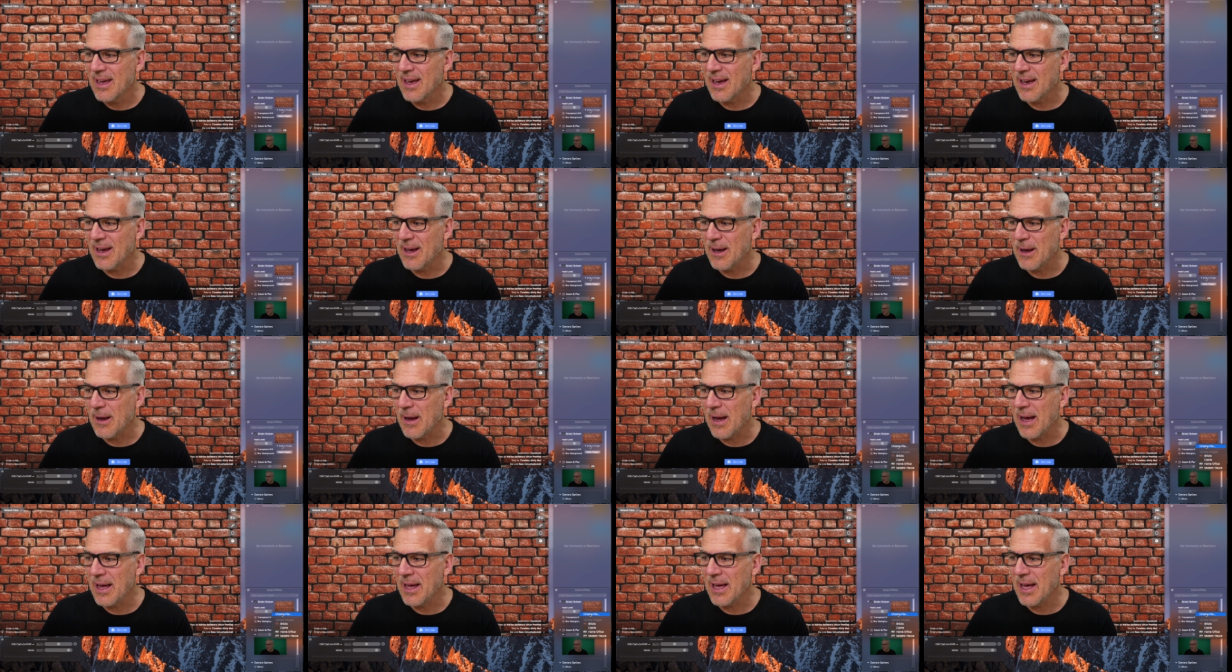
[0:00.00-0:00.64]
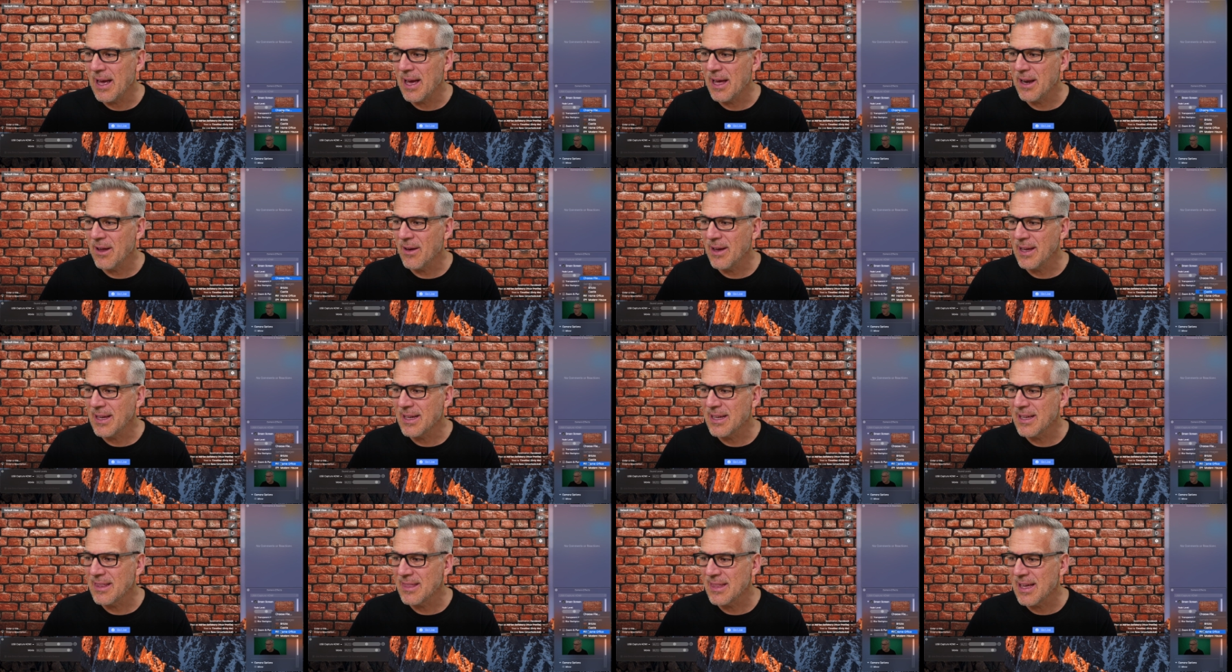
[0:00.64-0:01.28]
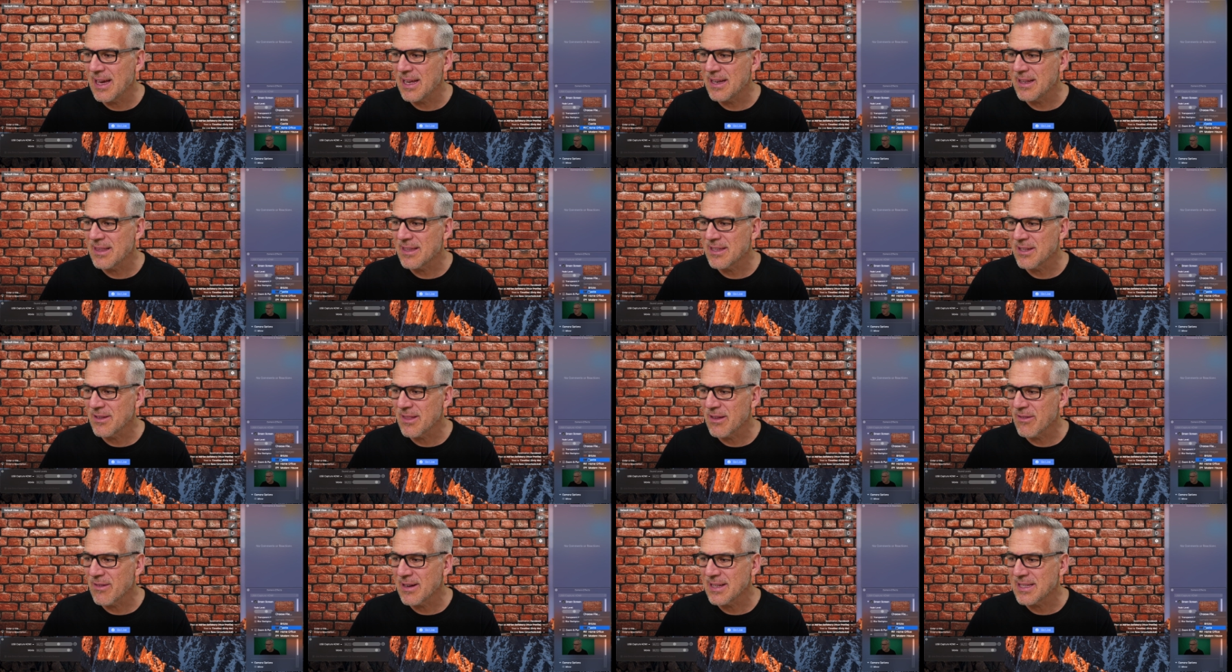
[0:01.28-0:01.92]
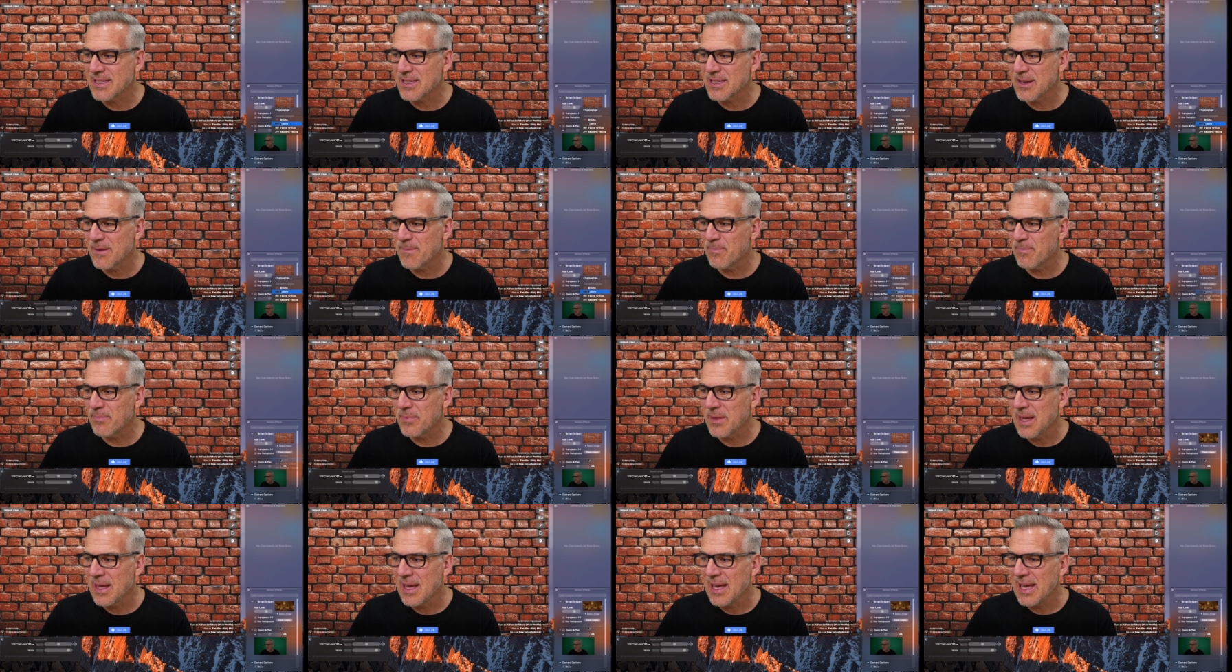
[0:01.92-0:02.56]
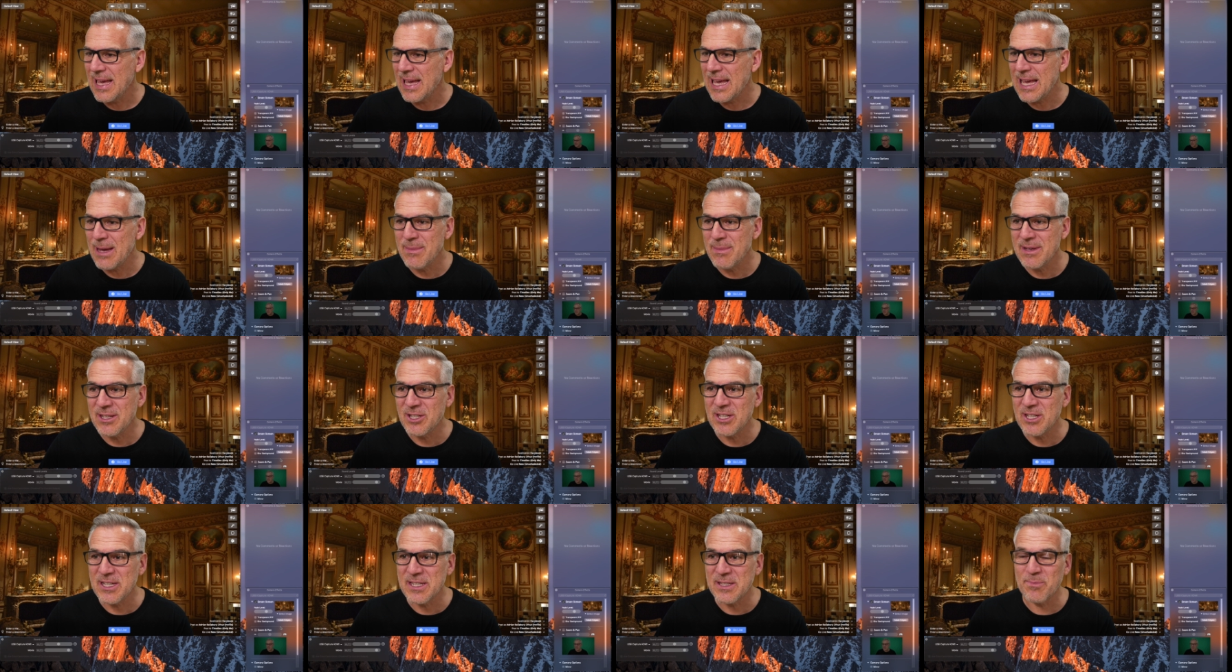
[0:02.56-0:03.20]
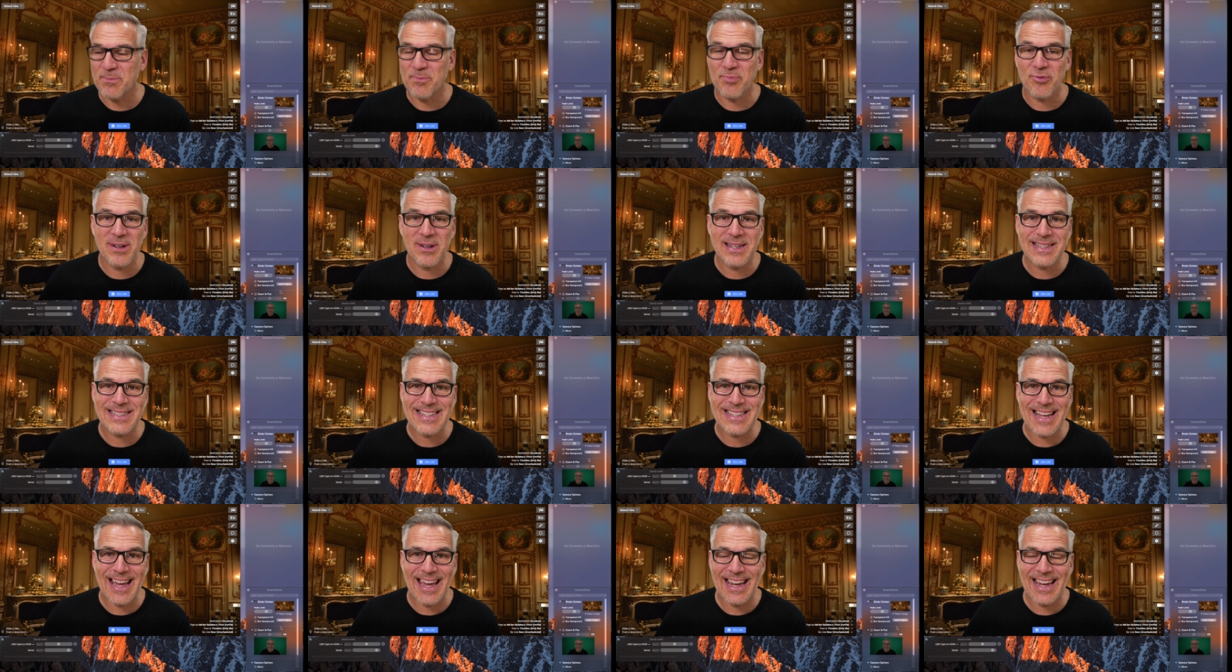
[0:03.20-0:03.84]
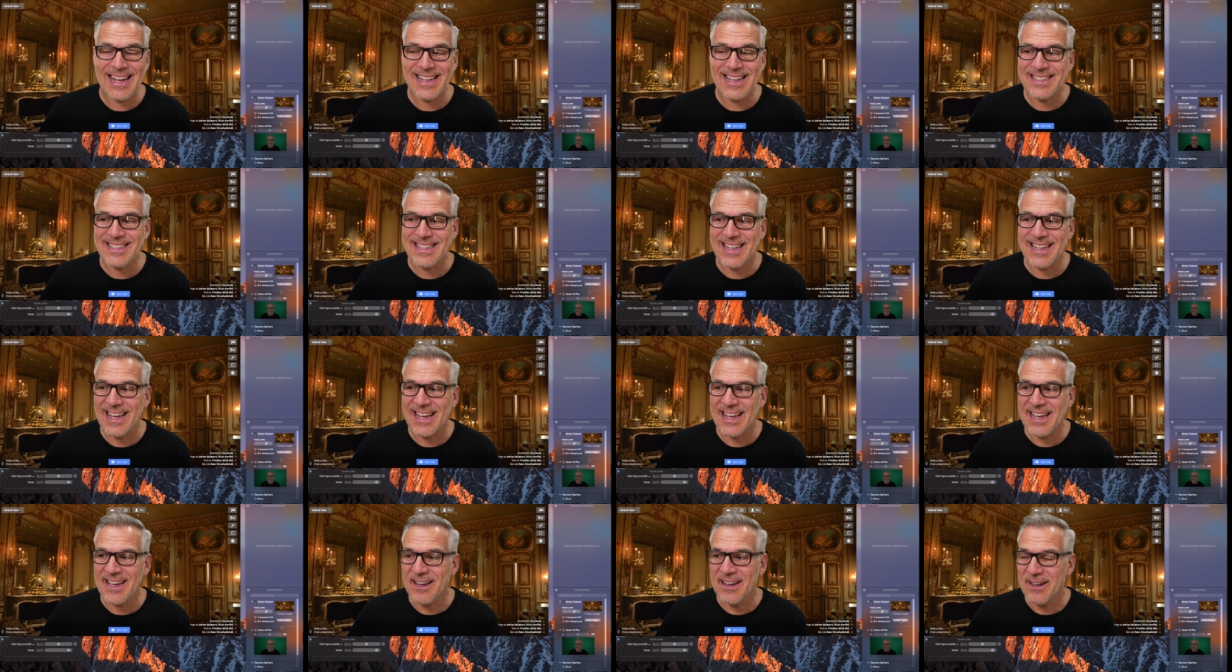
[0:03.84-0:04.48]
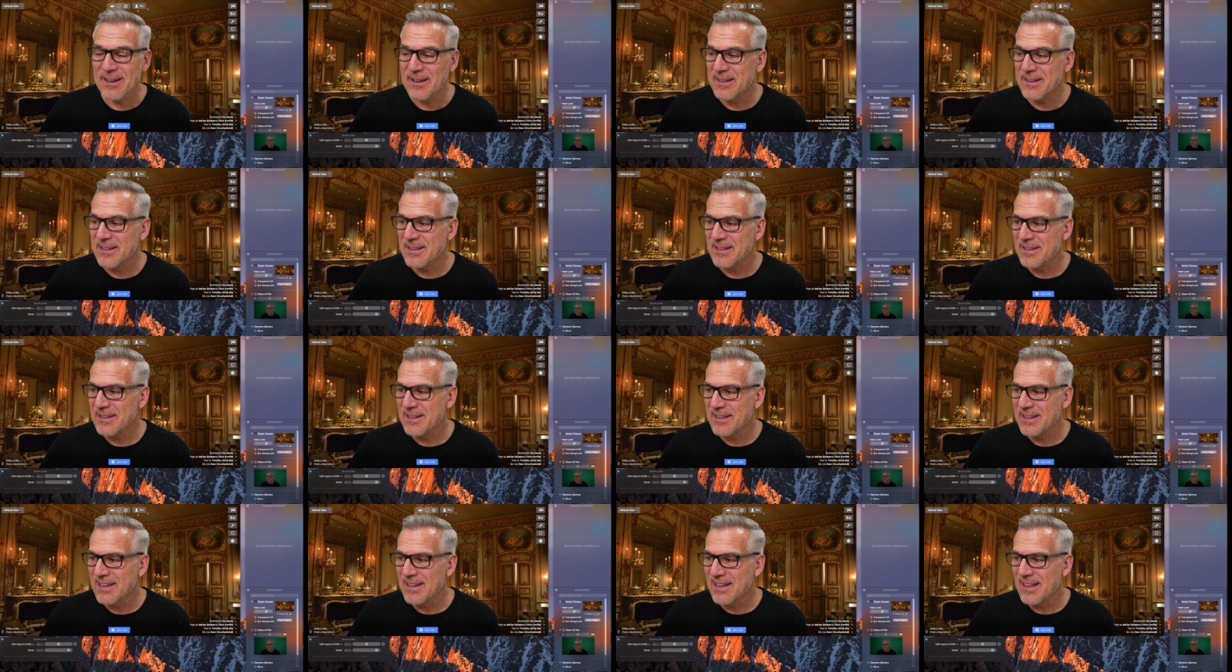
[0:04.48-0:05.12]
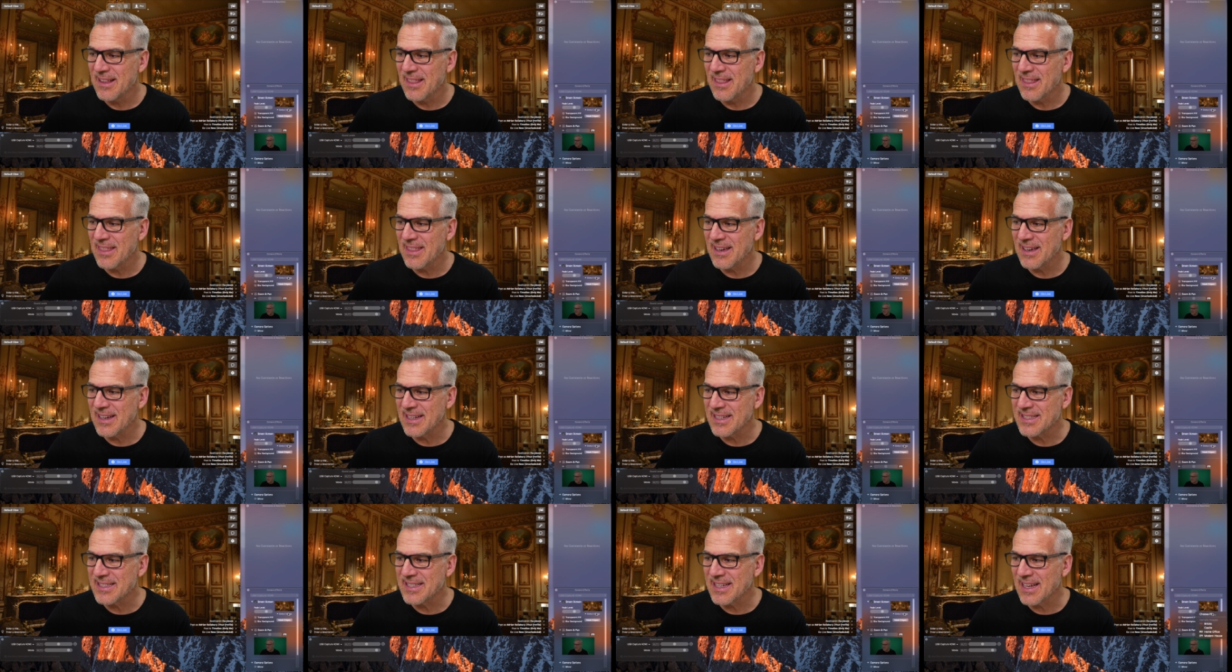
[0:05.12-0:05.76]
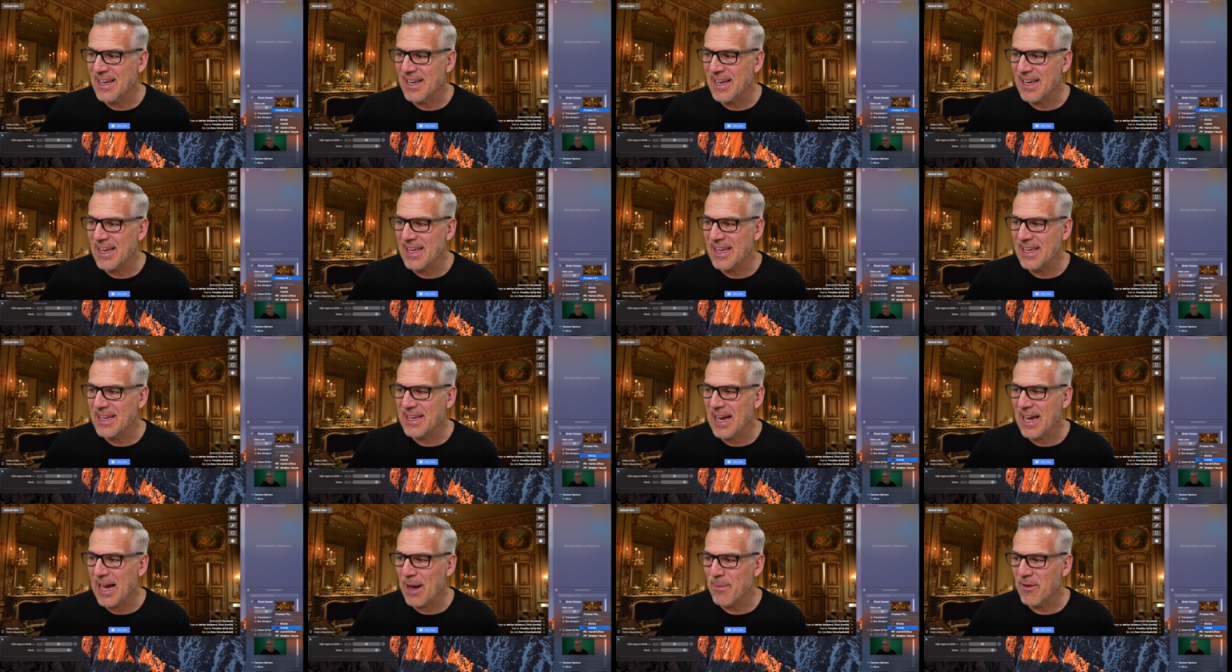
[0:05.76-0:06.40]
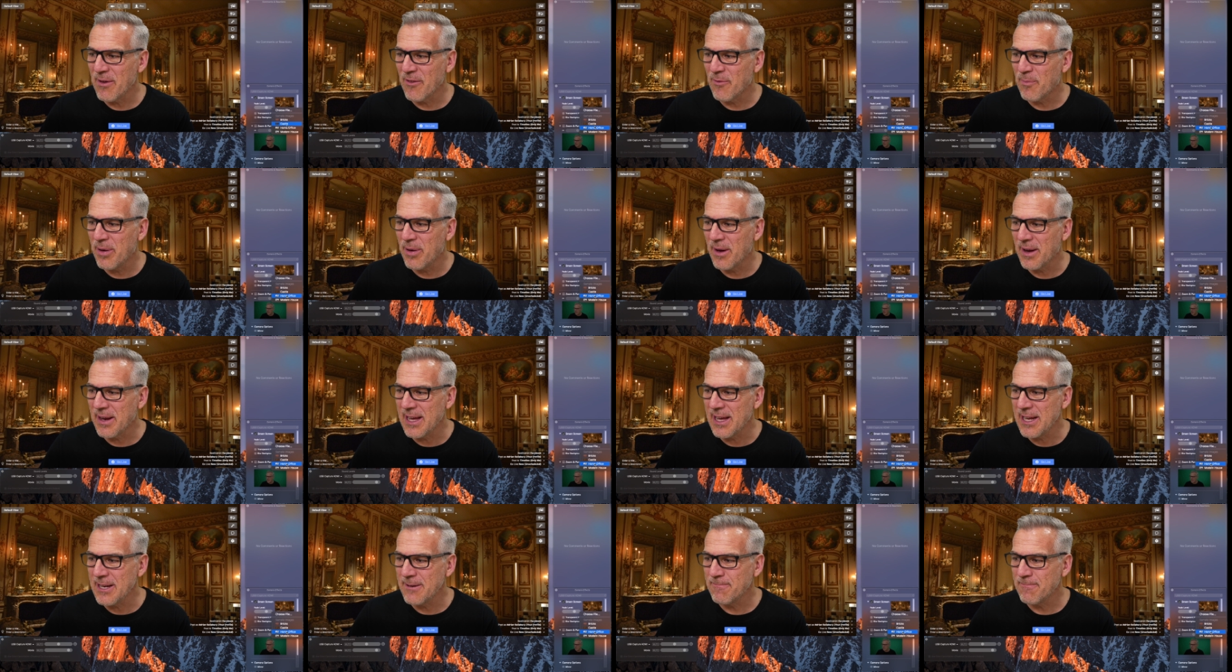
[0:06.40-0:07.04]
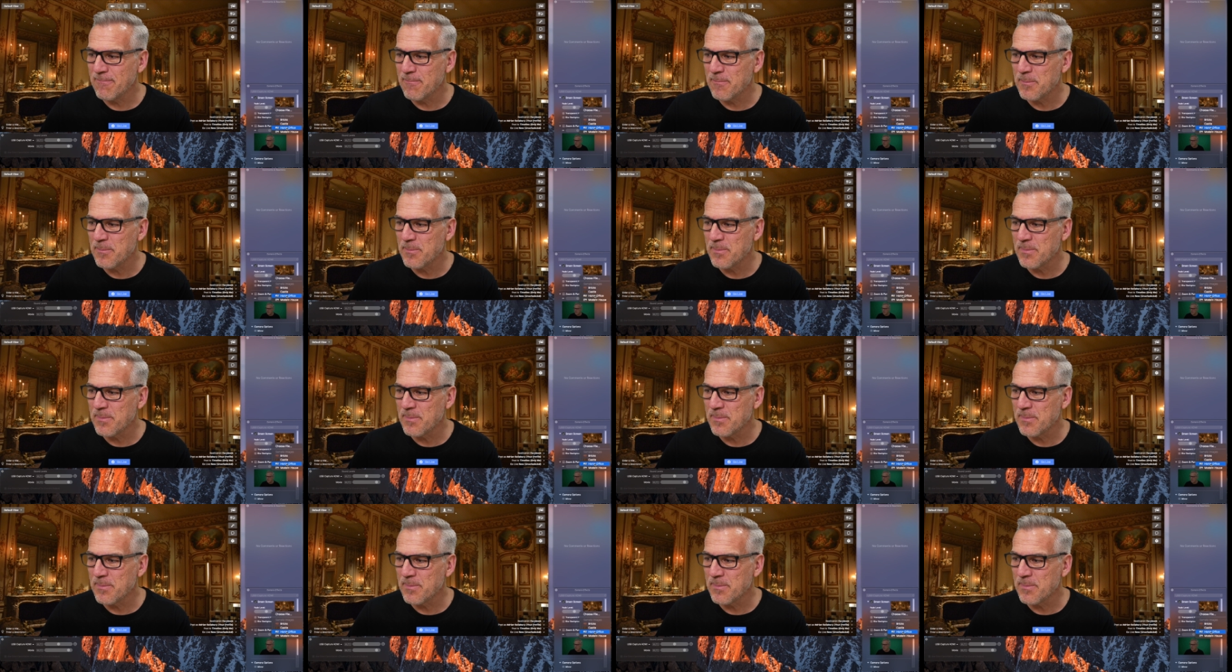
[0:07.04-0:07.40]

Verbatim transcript: uh, and I can then so there are some images preset into here that uh, Ecamm have put in